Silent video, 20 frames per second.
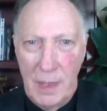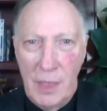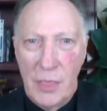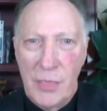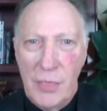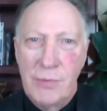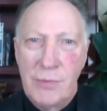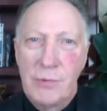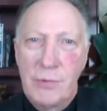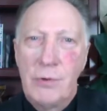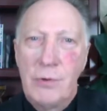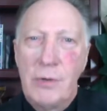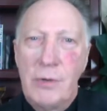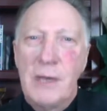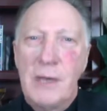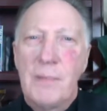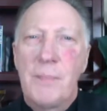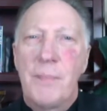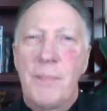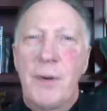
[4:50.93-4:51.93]
through
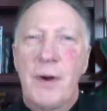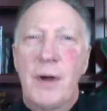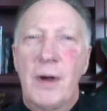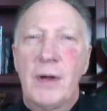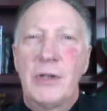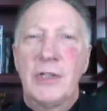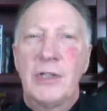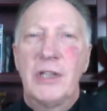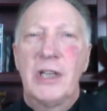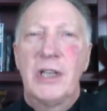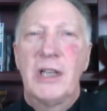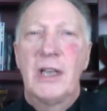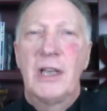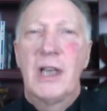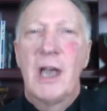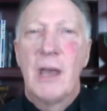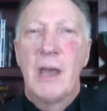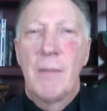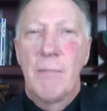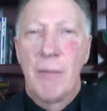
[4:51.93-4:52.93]
imparting
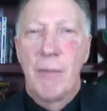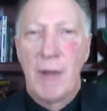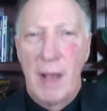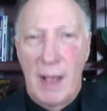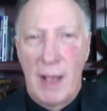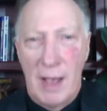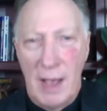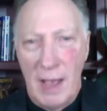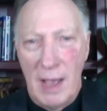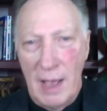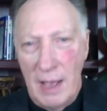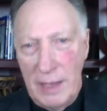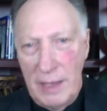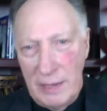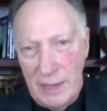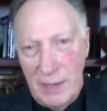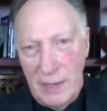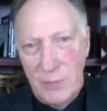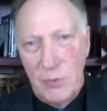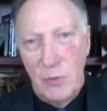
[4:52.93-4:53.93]
bracha
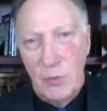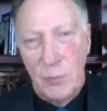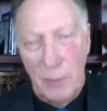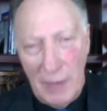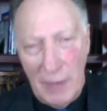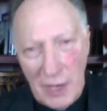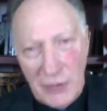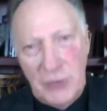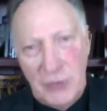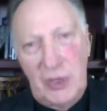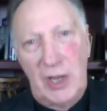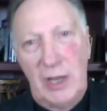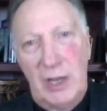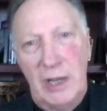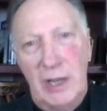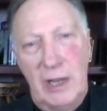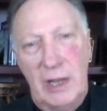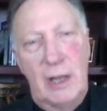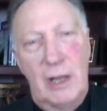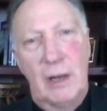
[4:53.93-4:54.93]
in Hebrew, blessing
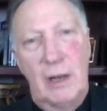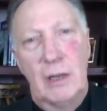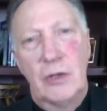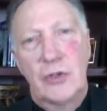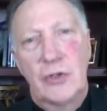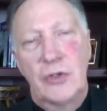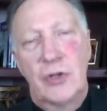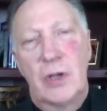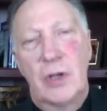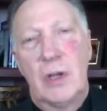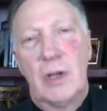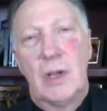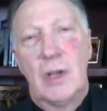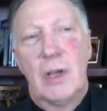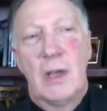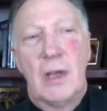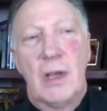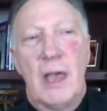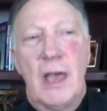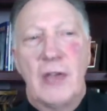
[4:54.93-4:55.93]
in English.
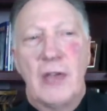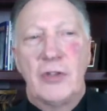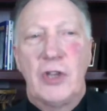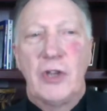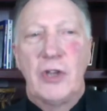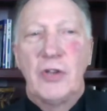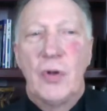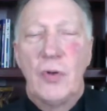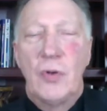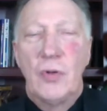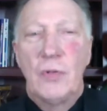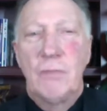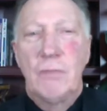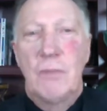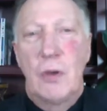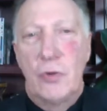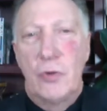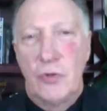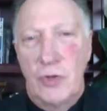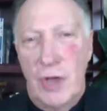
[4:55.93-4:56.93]
As he told
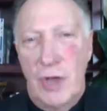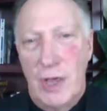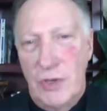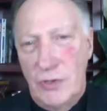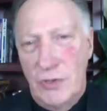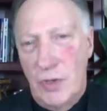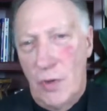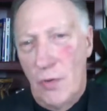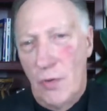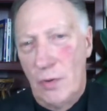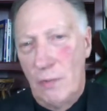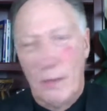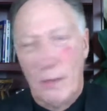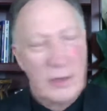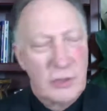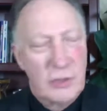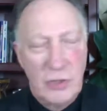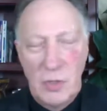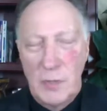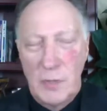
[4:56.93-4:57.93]
Moshe, as the Holy One,
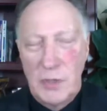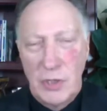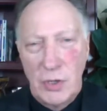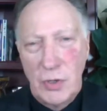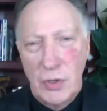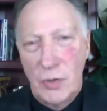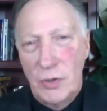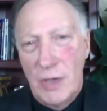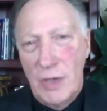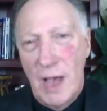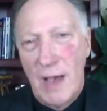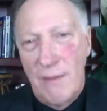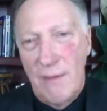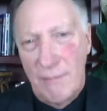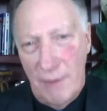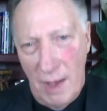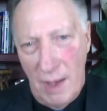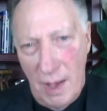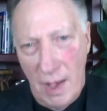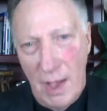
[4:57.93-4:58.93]
as he told
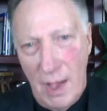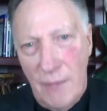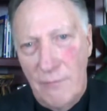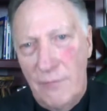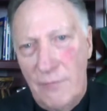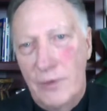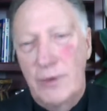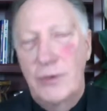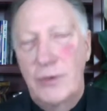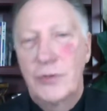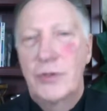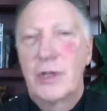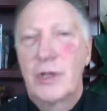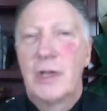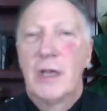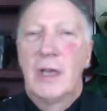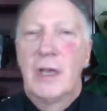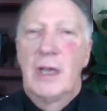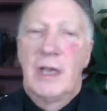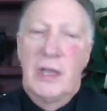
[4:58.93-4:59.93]
Avraham first,
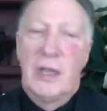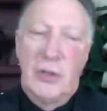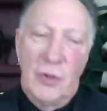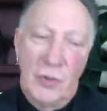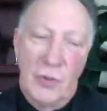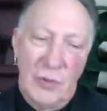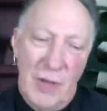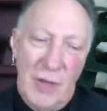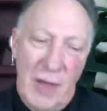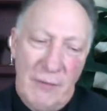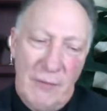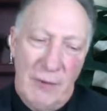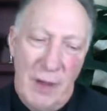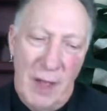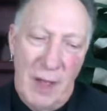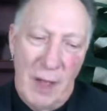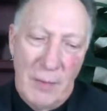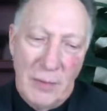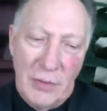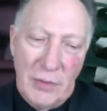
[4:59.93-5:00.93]
He told
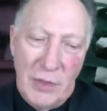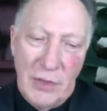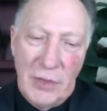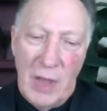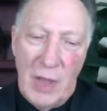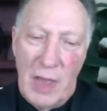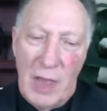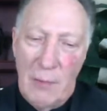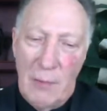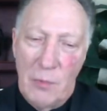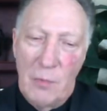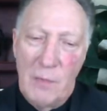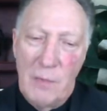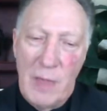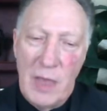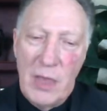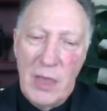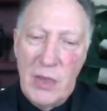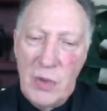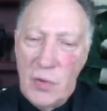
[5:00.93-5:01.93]
Abraham, it says, I will
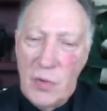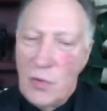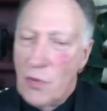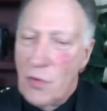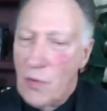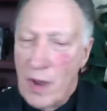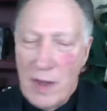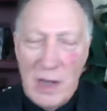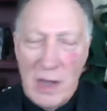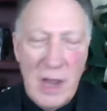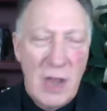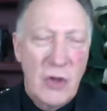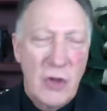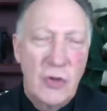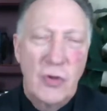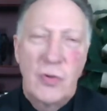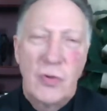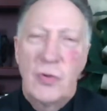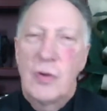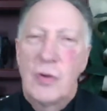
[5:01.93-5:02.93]
make you a great
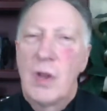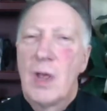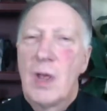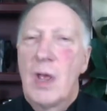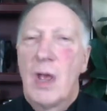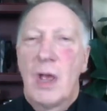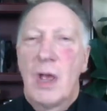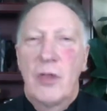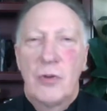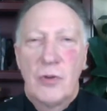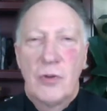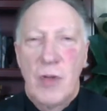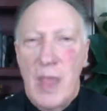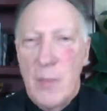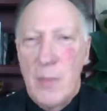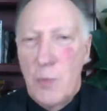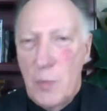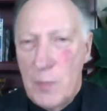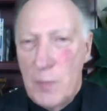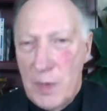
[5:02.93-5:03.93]
nation. Your
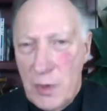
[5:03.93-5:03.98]
name will be